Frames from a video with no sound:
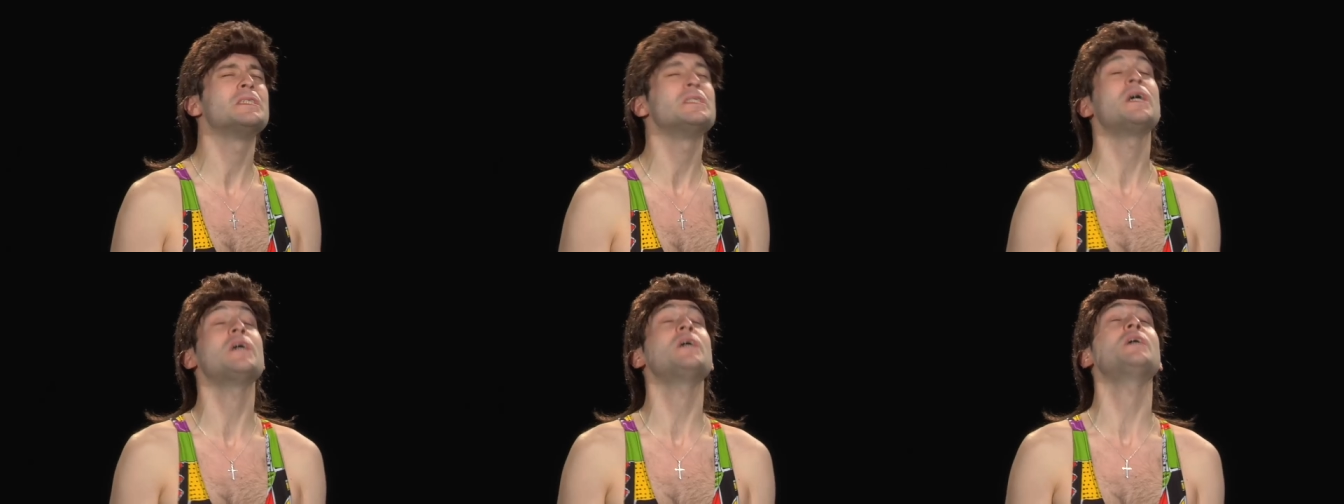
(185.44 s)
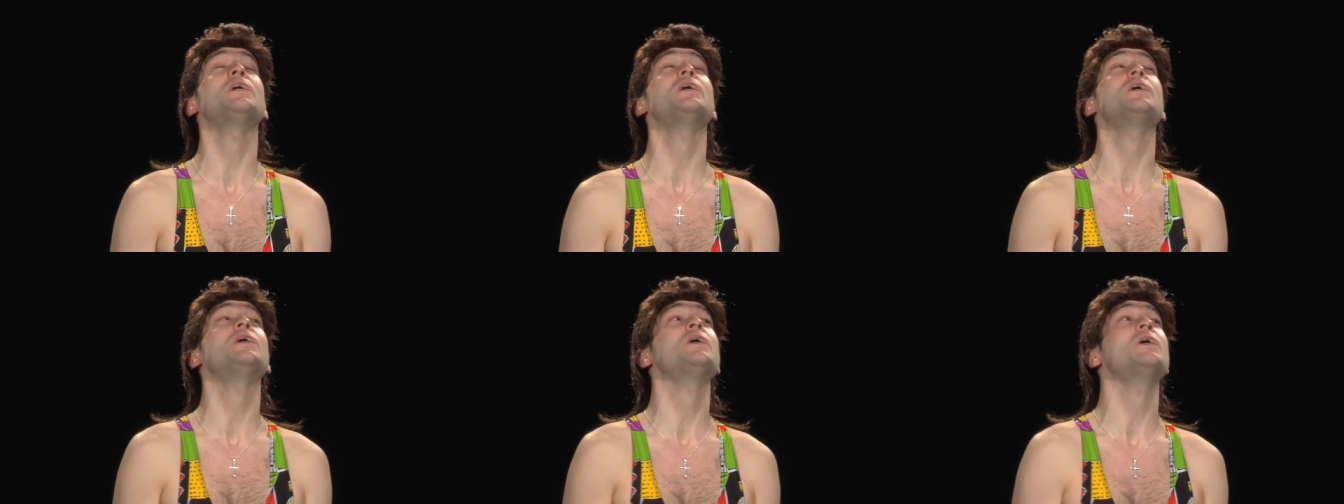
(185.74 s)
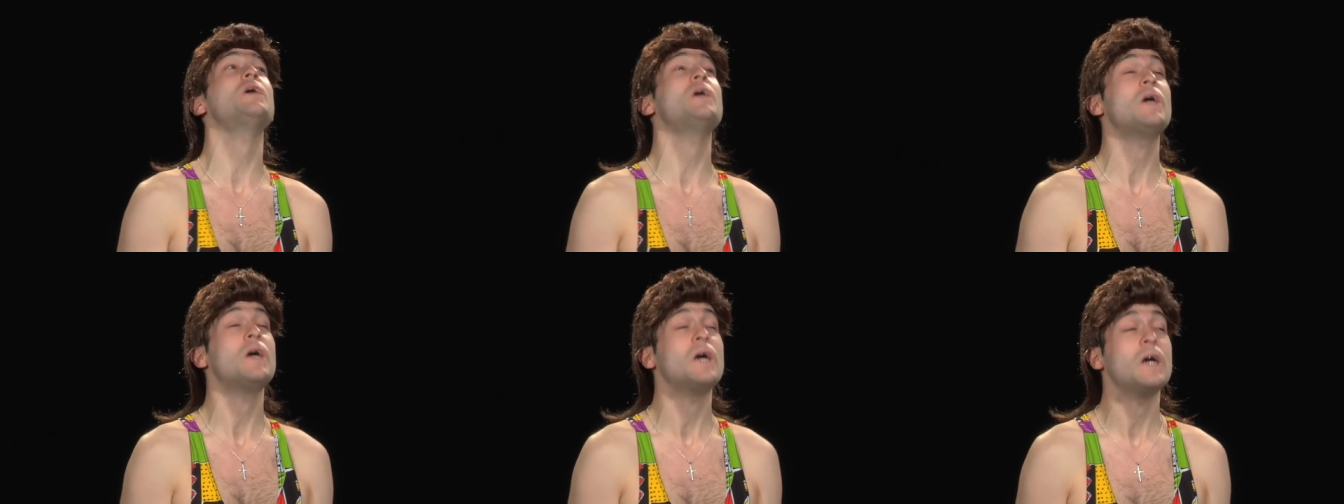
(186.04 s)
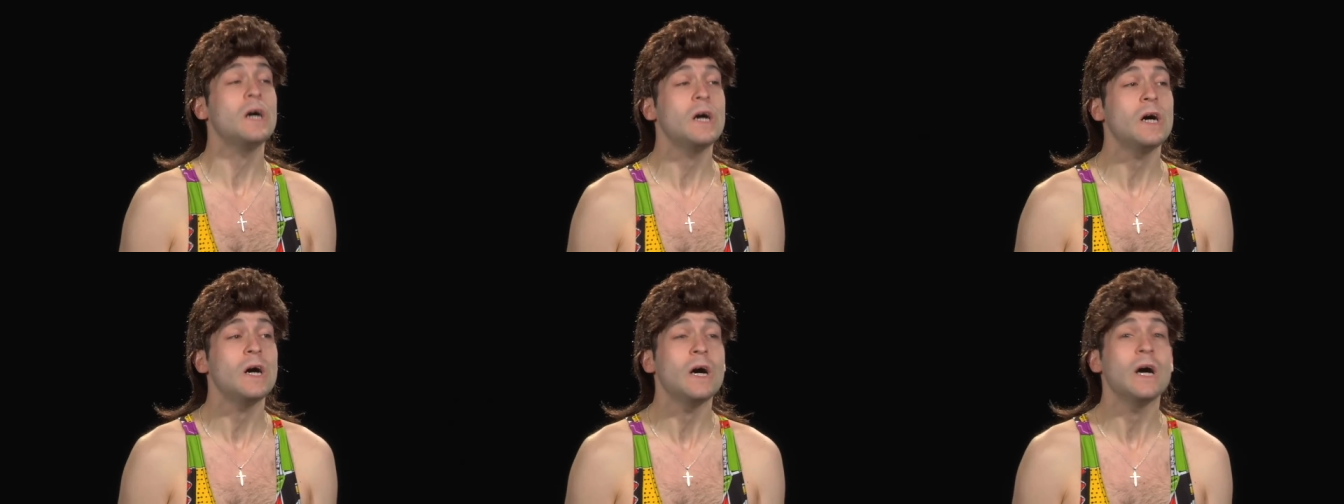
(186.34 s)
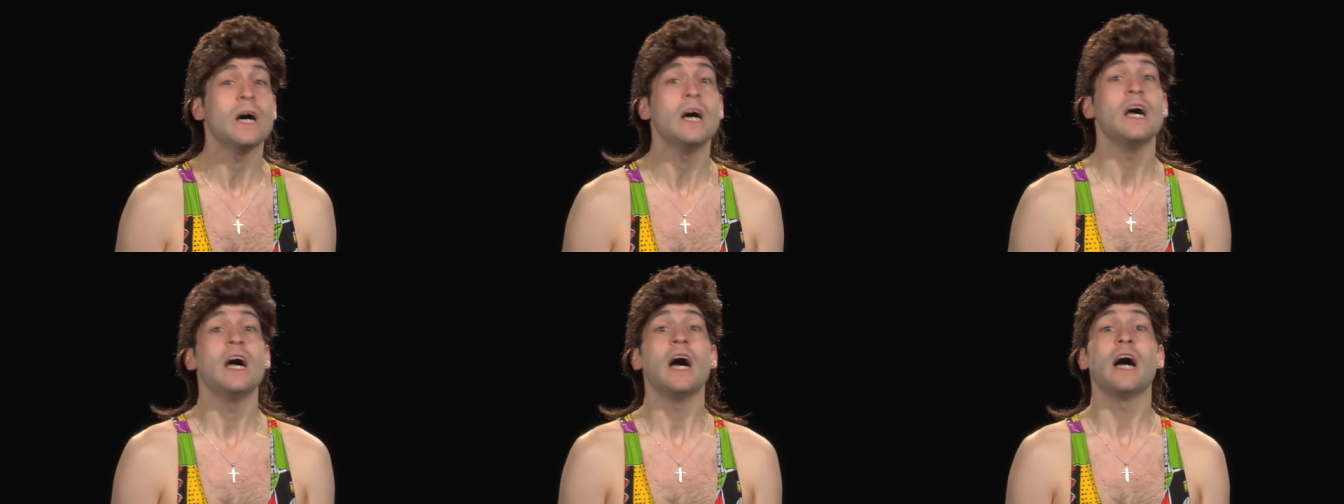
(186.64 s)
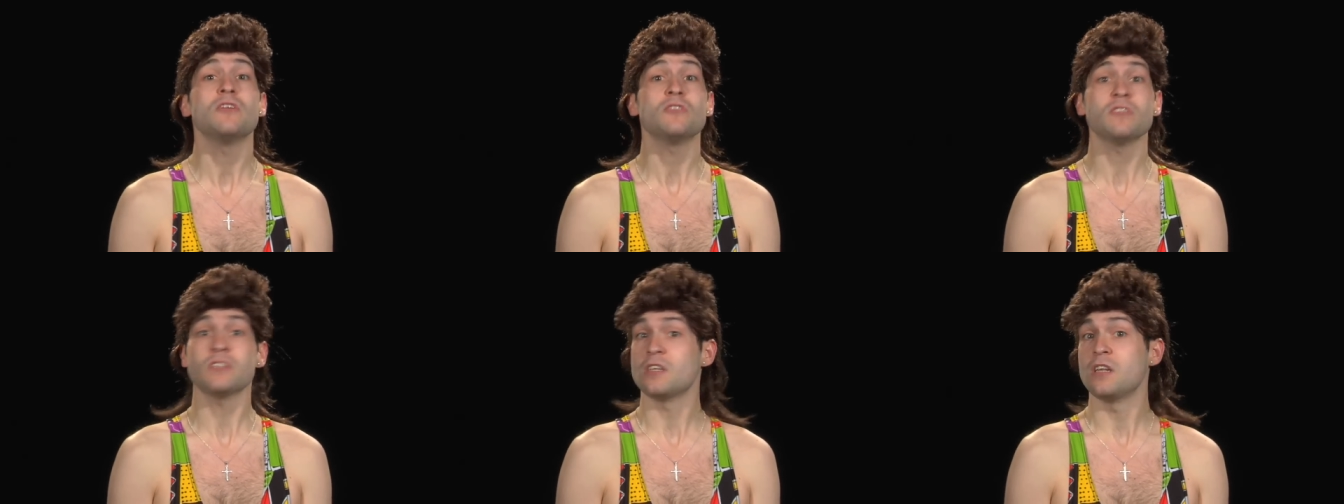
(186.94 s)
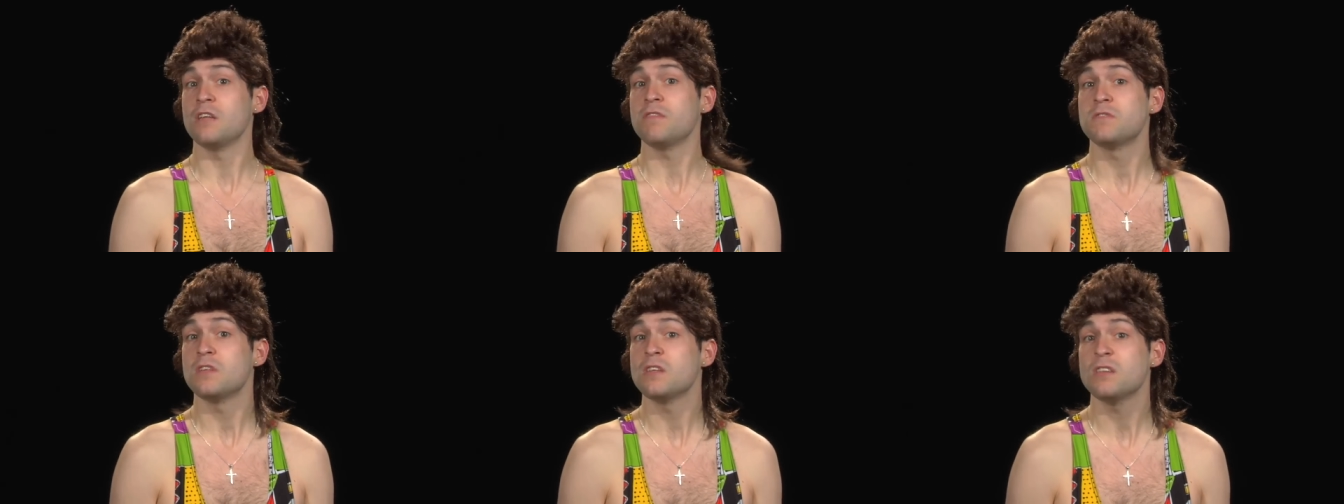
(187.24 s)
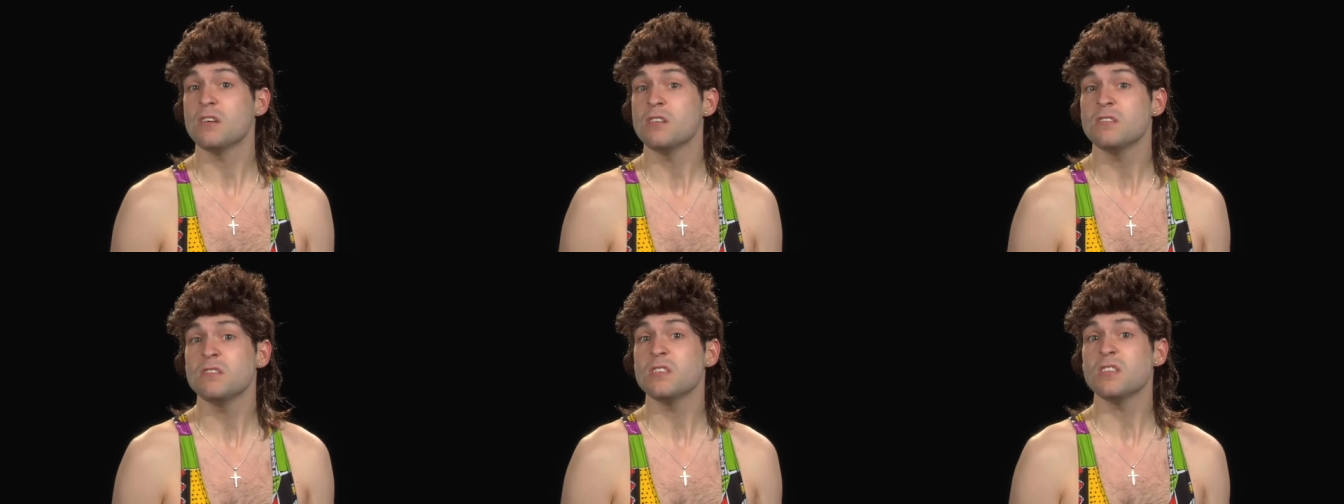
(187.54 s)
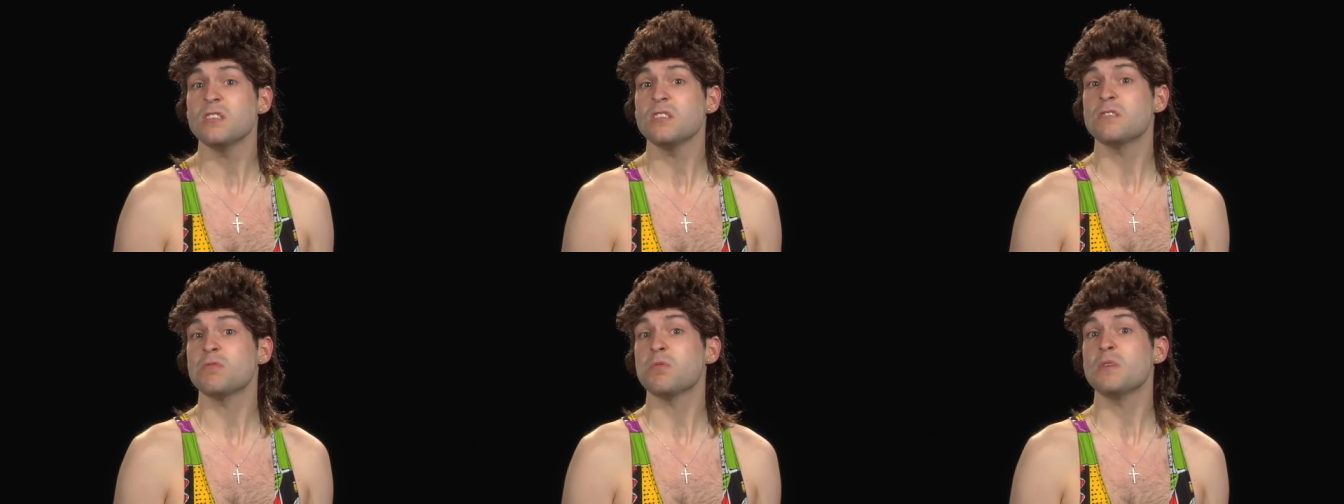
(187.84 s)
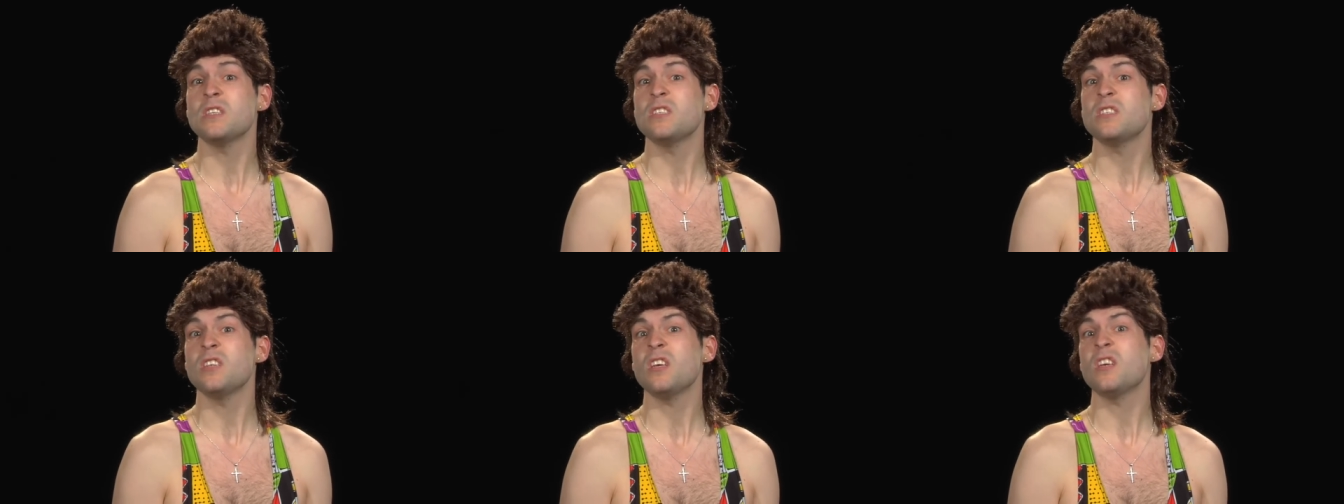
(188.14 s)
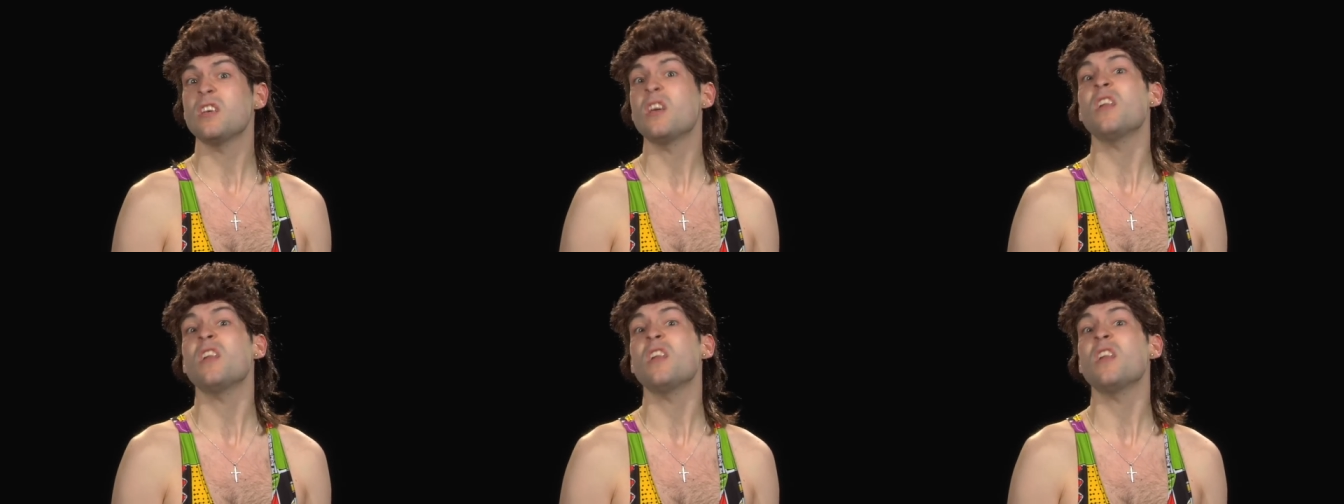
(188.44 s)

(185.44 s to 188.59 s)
Oh, I just lifted 120